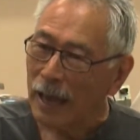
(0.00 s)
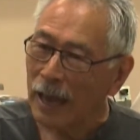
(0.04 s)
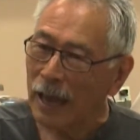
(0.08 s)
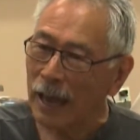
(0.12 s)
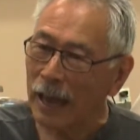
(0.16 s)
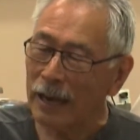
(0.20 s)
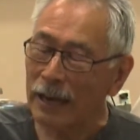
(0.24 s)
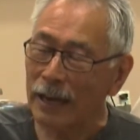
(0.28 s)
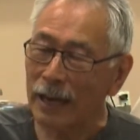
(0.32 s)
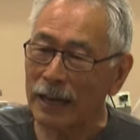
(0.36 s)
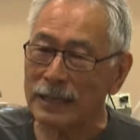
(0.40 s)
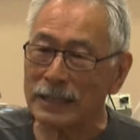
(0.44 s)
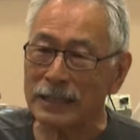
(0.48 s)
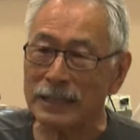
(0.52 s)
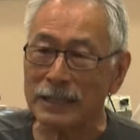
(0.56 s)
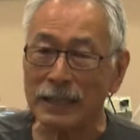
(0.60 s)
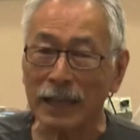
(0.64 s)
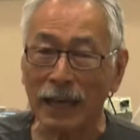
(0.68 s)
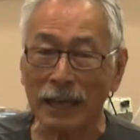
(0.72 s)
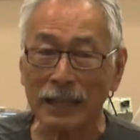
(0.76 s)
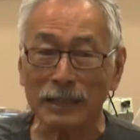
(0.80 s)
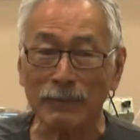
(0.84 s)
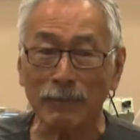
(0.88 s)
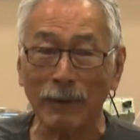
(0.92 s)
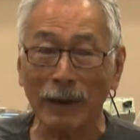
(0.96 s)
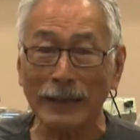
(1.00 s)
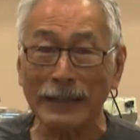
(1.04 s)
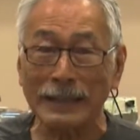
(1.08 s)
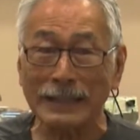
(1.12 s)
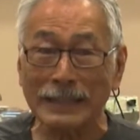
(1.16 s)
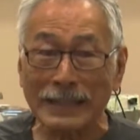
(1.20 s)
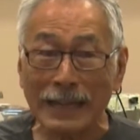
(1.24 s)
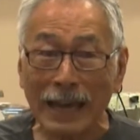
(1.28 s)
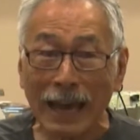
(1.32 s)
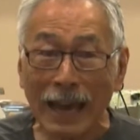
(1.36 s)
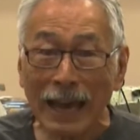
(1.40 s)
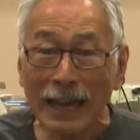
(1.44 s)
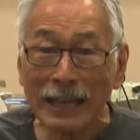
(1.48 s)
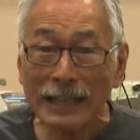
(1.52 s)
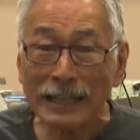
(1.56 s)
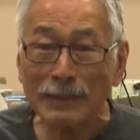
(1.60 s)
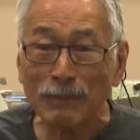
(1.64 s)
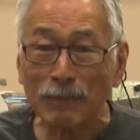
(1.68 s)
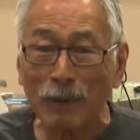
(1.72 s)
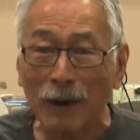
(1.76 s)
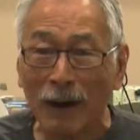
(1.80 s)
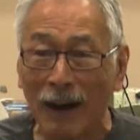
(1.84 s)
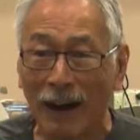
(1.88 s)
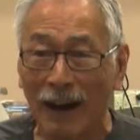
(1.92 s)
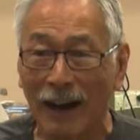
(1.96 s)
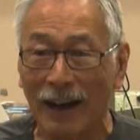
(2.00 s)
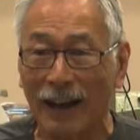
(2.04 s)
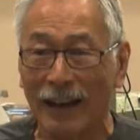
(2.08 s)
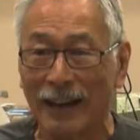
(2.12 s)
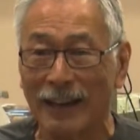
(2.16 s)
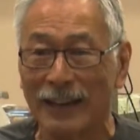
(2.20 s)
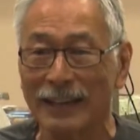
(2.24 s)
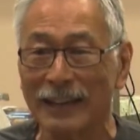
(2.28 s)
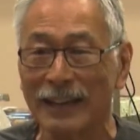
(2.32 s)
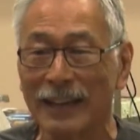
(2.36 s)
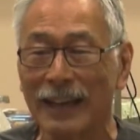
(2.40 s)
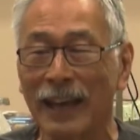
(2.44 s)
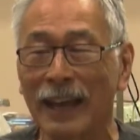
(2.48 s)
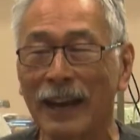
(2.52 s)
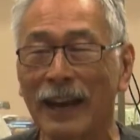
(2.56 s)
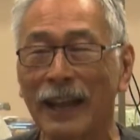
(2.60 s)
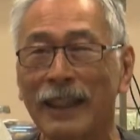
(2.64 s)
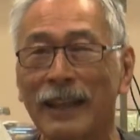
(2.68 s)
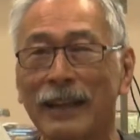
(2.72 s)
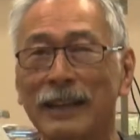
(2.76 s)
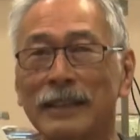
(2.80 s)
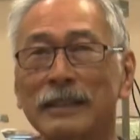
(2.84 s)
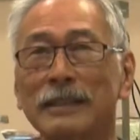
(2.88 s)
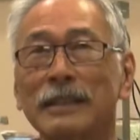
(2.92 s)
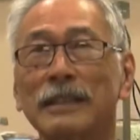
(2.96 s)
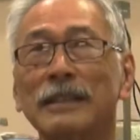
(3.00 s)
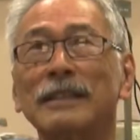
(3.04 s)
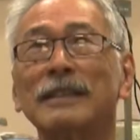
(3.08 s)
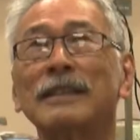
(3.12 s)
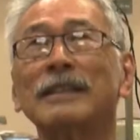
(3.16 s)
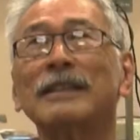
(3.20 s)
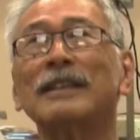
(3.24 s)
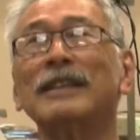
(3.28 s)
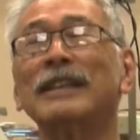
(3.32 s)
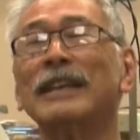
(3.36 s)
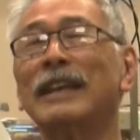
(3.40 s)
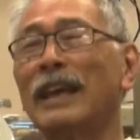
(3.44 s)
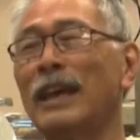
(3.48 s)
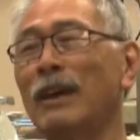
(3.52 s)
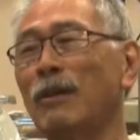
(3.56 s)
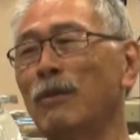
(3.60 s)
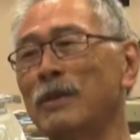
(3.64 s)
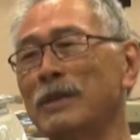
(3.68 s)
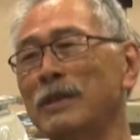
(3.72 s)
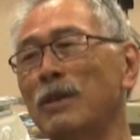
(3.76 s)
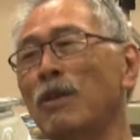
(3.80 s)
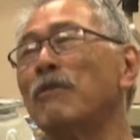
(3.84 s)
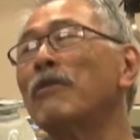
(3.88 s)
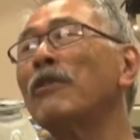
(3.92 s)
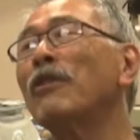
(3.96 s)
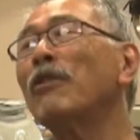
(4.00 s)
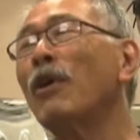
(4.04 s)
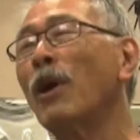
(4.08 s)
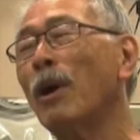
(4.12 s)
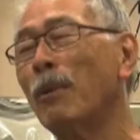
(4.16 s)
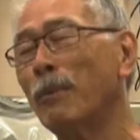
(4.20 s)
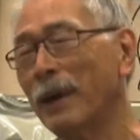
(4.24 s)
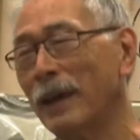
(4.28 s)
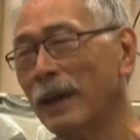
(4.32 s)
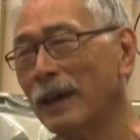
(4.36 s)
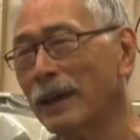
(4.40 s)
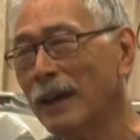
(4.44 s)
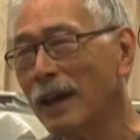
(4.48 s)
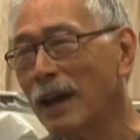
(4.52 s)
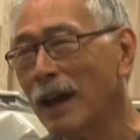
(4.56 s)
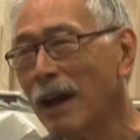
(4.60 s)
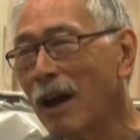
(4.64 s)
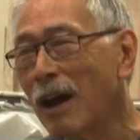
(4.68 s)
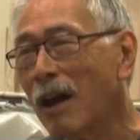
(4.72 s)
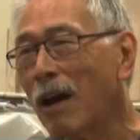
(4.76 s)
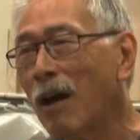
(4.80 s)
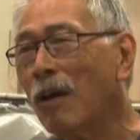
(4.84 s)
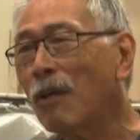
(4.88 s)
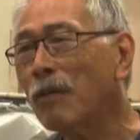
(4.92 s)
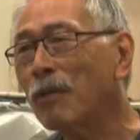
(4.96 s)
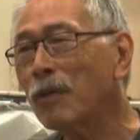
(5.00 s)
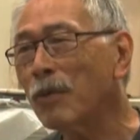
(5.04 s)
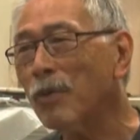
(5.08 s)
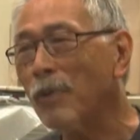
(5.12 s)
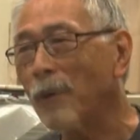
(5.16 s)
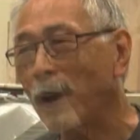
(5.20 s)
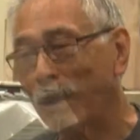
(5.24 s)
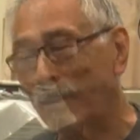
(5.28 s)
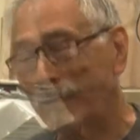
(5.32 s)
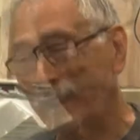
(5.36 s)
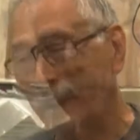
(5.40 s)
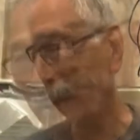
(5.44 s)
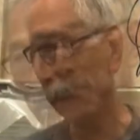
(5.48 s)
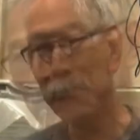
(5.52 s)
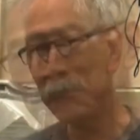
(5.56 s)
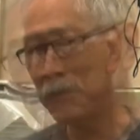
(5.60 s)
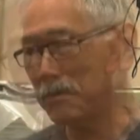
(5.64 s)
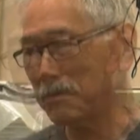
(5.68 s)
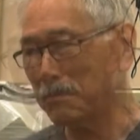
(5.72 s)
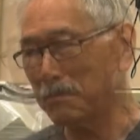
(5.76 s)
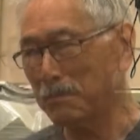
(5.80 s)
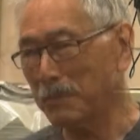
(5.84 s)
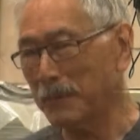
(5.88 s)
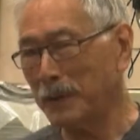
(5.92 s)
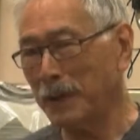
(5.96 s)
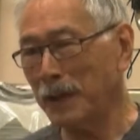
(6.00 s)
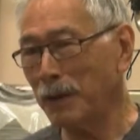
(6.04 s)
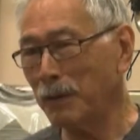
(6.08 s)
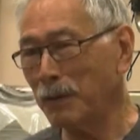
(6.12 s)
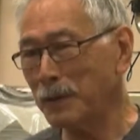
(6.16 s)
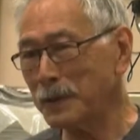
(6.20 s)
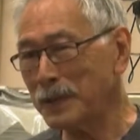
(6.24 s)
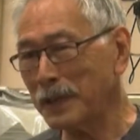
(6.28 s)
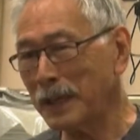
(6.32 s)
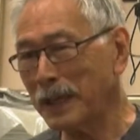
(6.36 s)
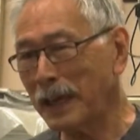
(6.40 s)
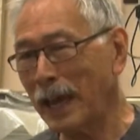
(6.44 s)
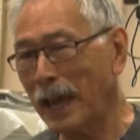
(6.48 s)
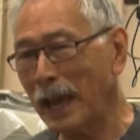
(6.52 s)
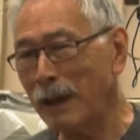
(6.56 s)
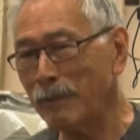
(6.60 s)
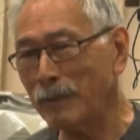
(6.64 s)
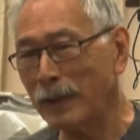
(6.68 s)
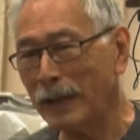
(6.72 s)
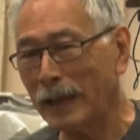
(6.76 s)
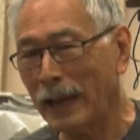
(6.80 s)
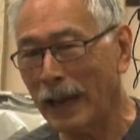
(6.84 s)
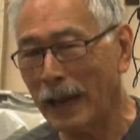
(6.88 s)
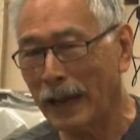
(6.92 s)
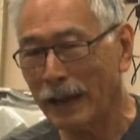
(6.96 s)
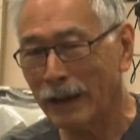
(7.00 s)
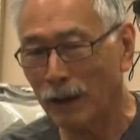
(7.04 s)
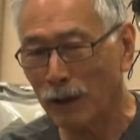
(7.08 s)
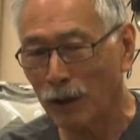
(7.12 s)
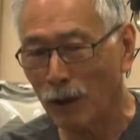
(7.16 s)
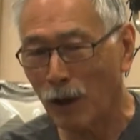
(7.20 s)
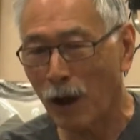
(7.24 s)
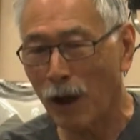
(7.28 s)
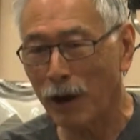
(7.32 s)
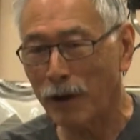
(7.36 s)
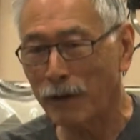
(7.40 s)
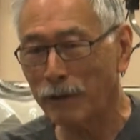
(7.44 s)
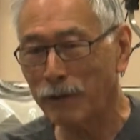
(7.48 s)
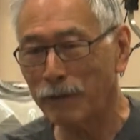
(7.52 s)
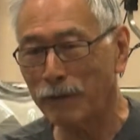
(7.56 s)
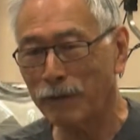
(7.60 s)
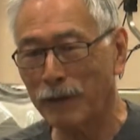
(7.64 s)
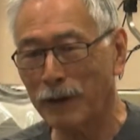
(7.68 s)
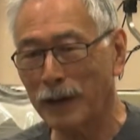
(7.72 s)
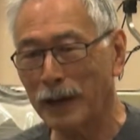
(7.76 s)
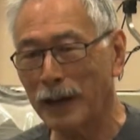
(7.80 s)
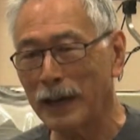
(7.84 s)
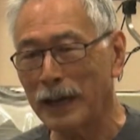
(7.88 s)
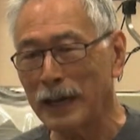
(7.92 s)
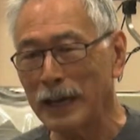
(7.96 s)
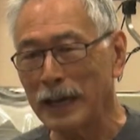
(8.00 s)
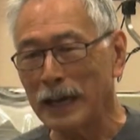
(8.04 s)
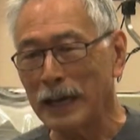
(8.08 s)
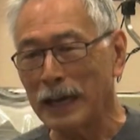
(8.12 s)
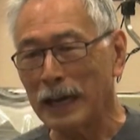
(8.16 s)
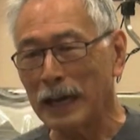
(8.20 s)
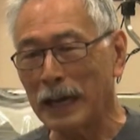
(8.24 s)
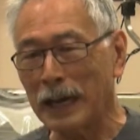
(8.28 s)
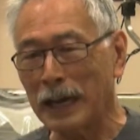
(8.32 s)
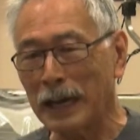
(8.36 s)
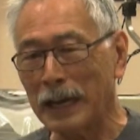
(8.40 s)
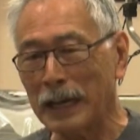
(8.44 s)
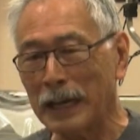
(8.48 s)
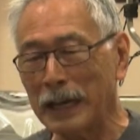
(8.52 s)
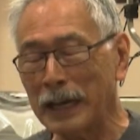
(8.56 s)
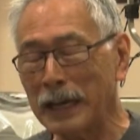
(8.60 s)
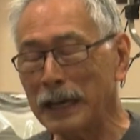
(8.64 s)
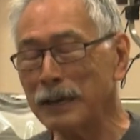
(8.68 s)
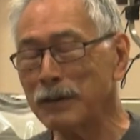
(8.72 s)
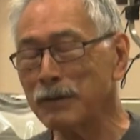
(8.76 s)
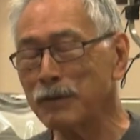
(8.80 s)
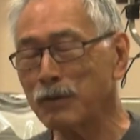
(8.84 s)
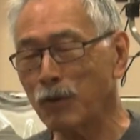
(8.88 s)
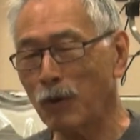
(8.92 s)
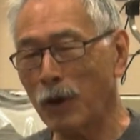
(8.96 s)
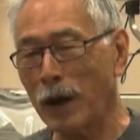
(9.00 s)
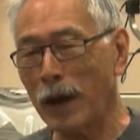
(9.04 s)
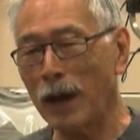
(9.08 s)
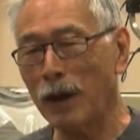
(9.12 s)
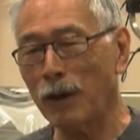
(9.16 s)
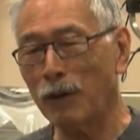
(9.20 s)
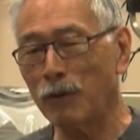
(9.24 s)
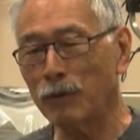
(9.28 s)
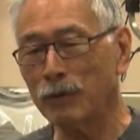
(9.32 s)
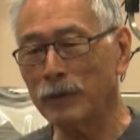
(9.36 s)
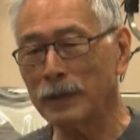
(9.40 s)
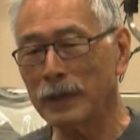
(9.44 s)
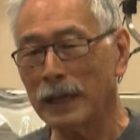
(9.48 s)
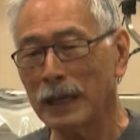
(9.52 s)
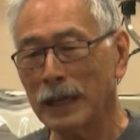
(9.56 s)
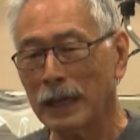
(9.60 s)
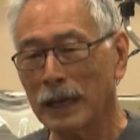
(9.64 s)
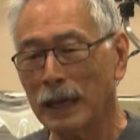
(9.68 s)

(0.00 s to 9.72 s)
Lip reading: And I said, that's my dad's pond. And I thought, it was overwhelming, overwhelming. Here was a camp that had a lot of in-ground